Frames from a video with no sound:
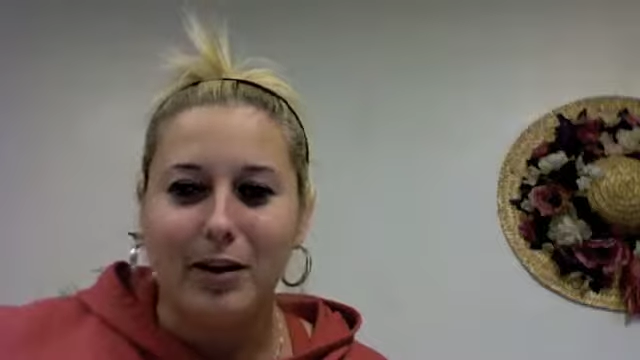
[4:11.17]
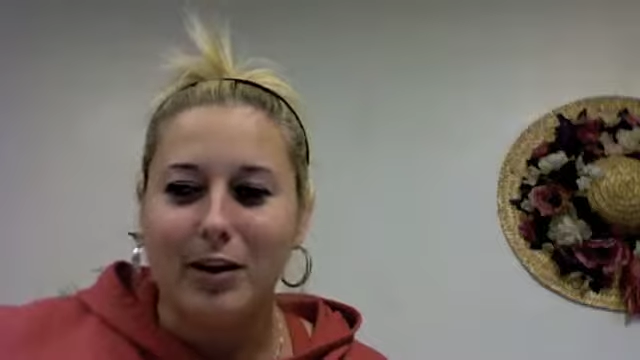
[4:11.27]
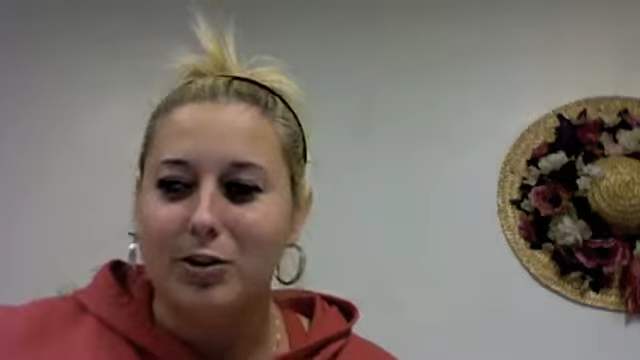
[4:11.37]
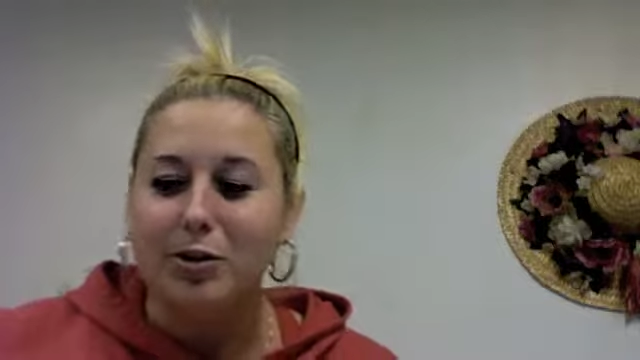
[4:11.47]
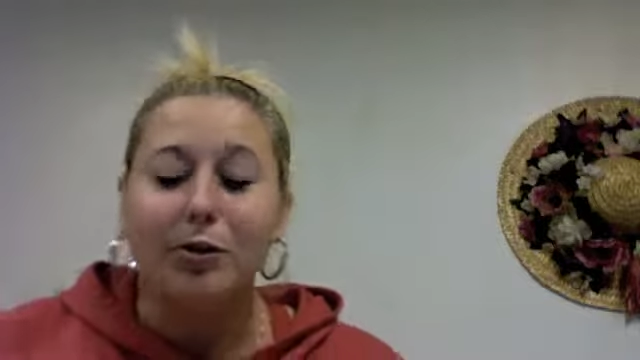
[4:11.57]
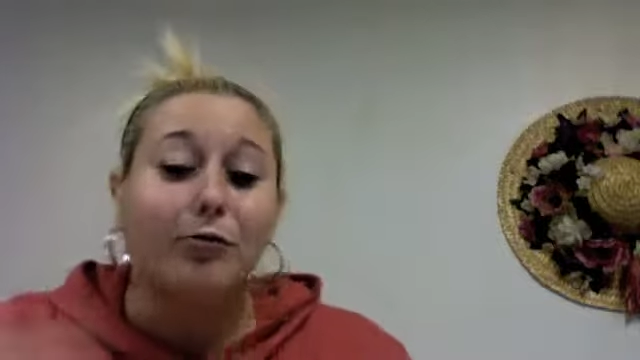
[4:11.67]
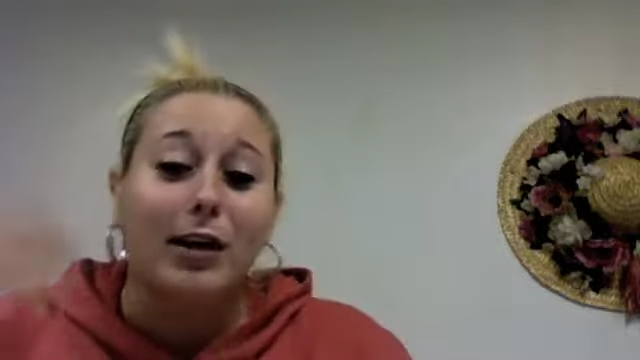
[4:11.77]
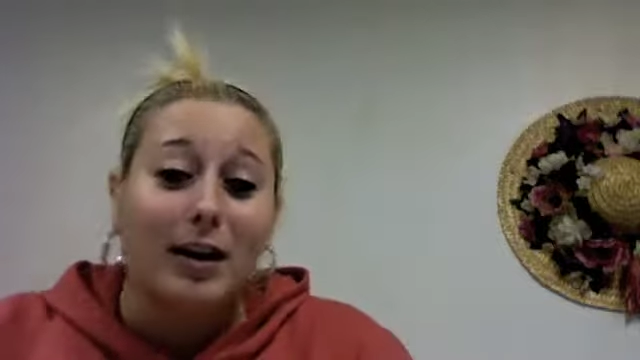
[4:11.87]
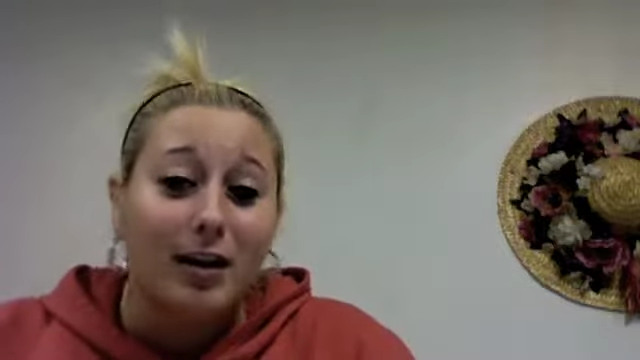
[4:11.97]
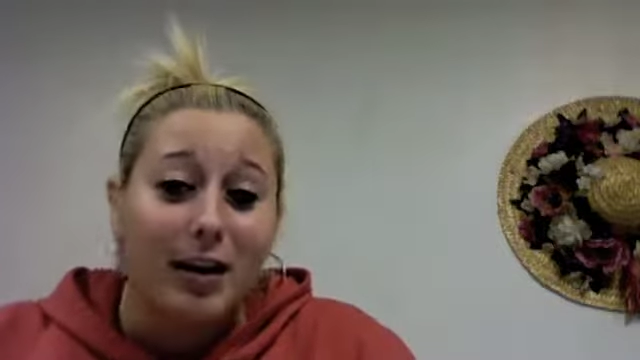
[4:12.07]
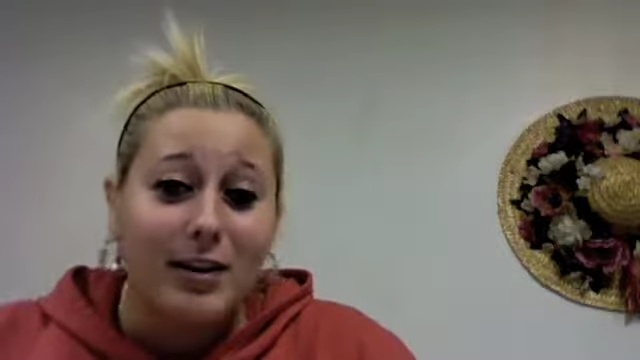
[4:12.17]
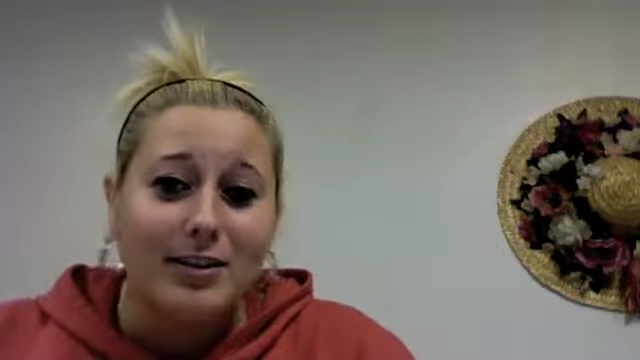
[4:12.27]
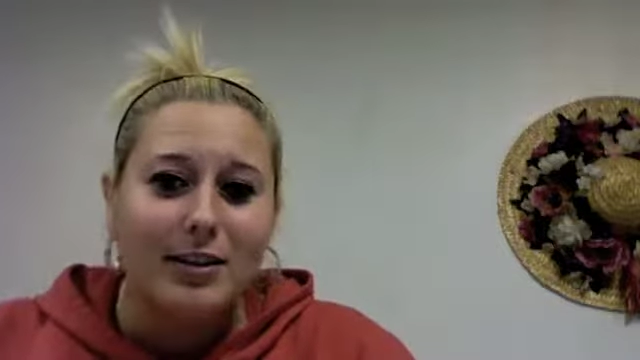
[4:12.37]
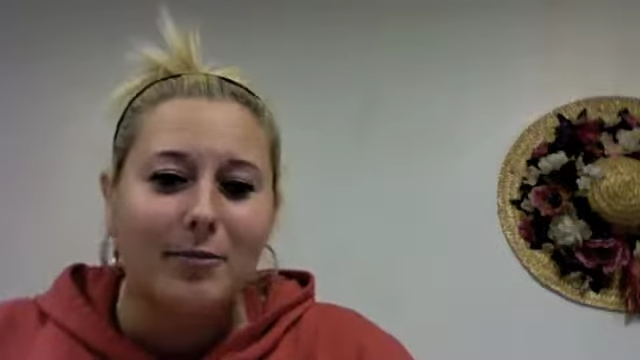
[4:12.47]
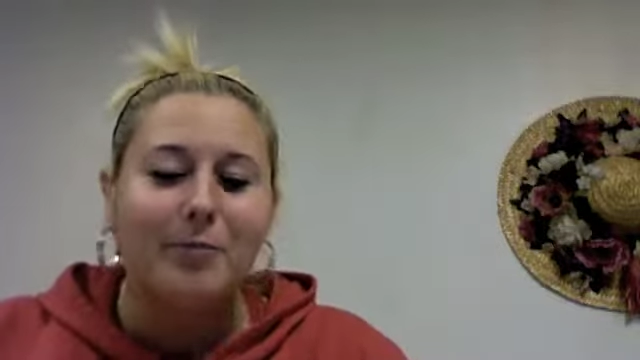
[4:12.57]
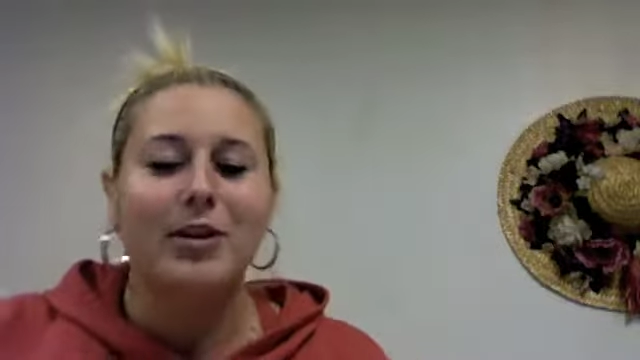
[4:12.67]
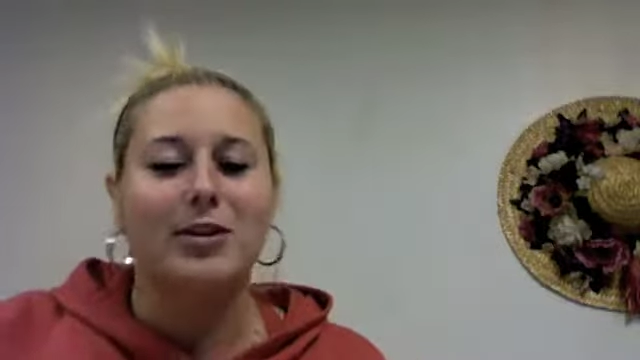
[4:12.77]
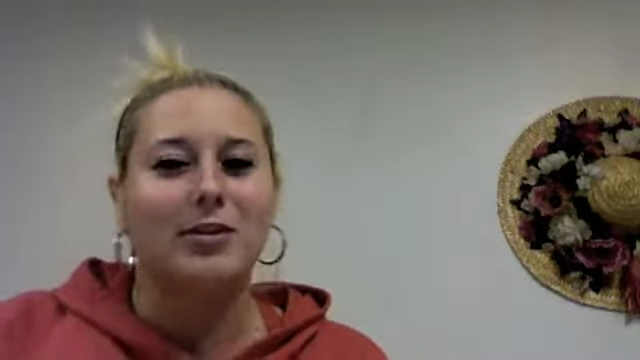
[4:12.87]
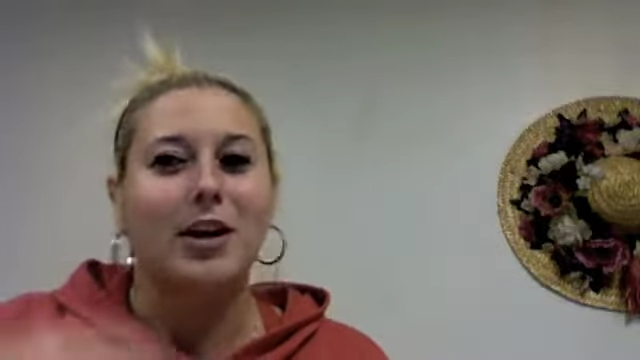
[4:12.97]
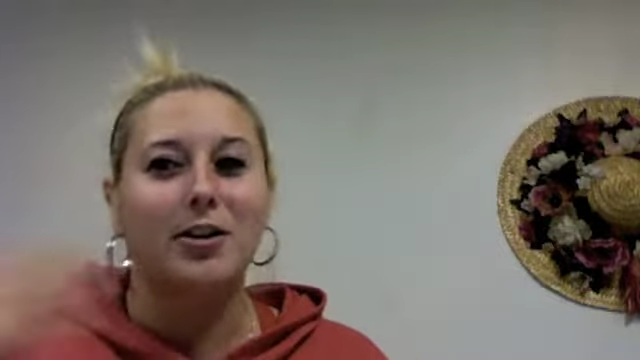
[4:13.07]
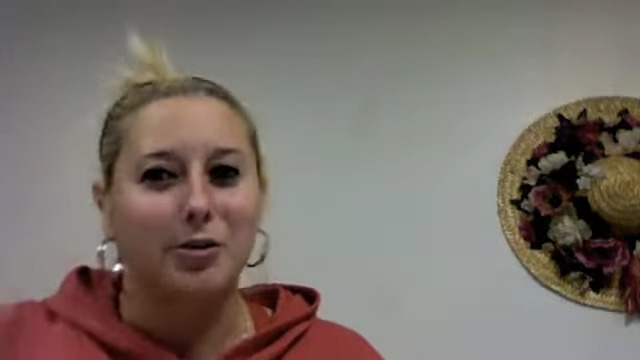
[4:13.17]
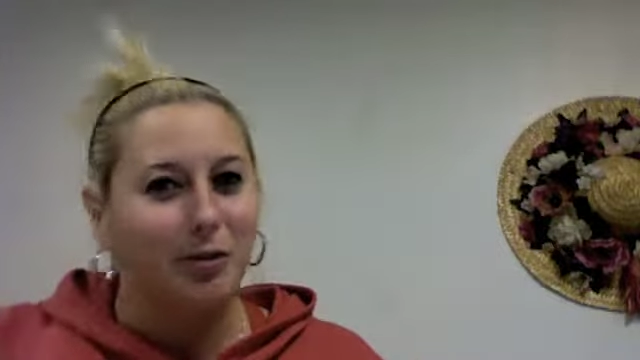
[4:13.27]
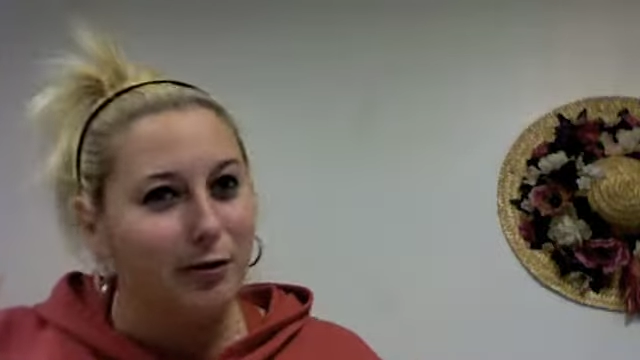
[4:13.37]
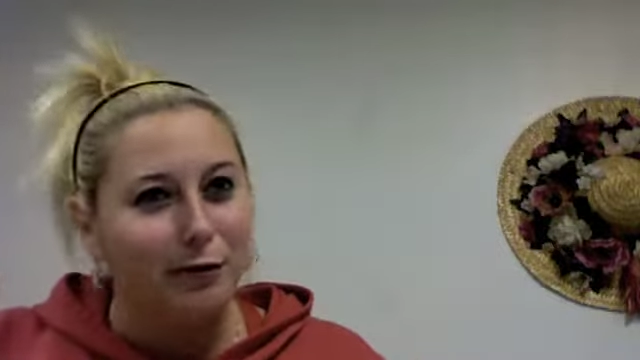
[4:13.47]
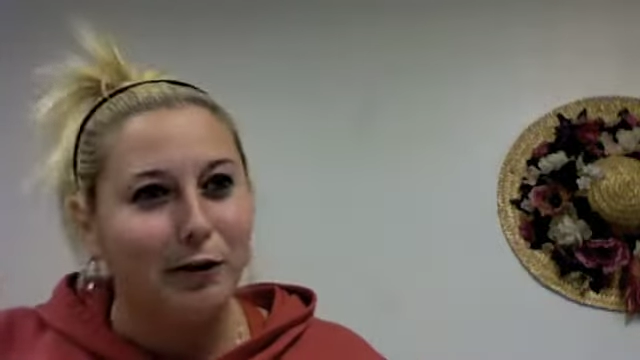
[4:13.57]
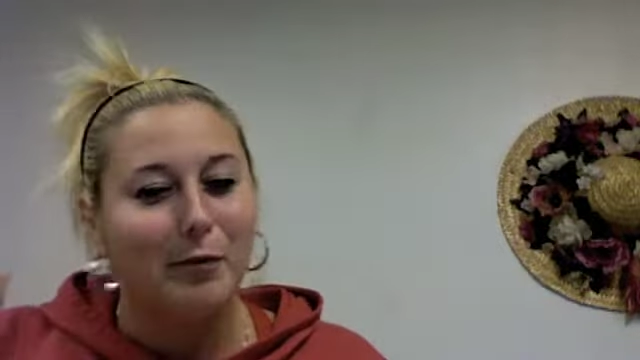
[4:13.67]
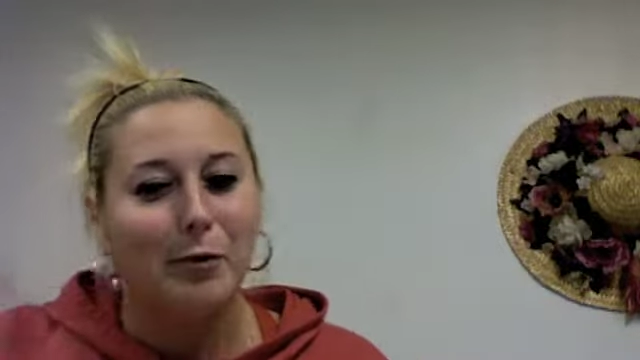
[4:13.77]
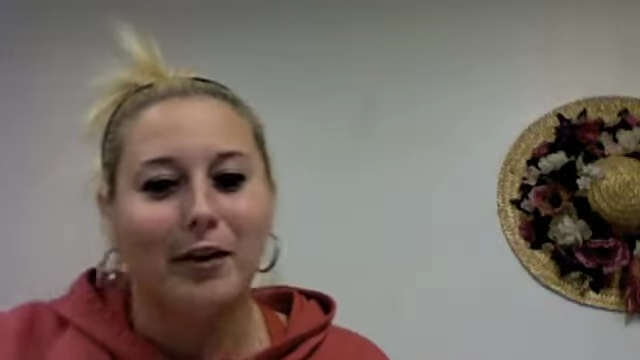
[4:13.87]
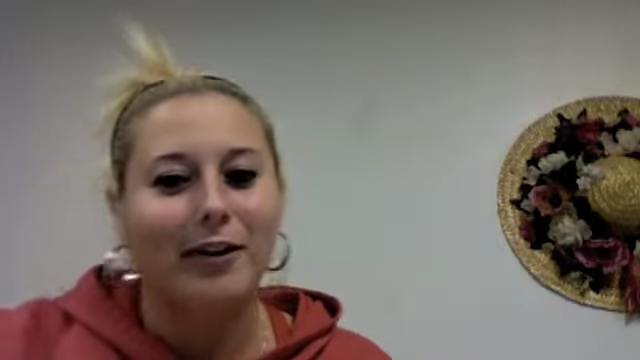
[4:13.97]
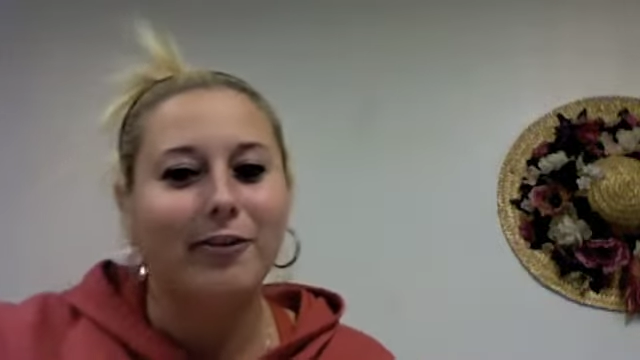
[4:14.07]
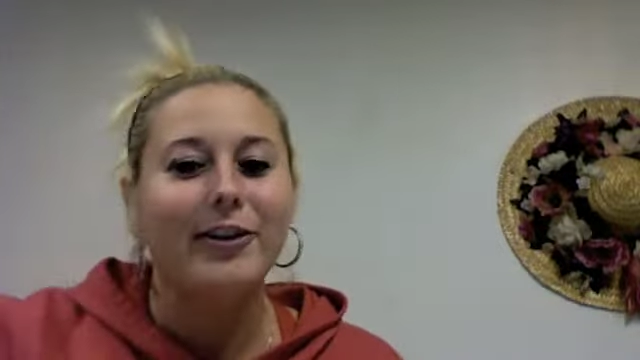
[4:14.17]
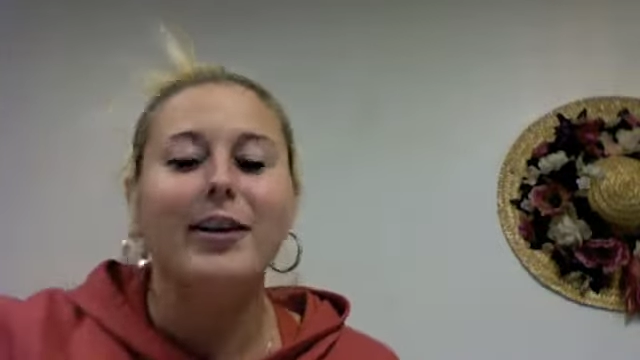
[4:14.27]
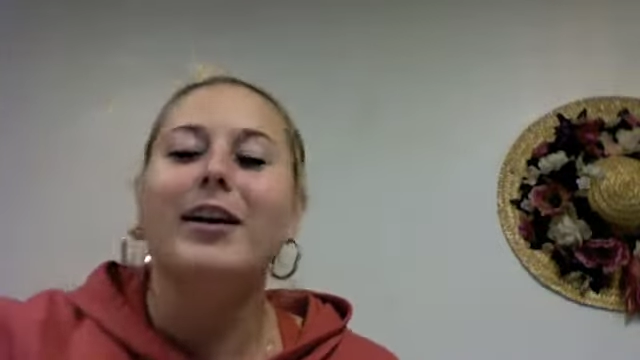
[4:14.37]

Because you don't recognize them because they're not in their uniform or whatever.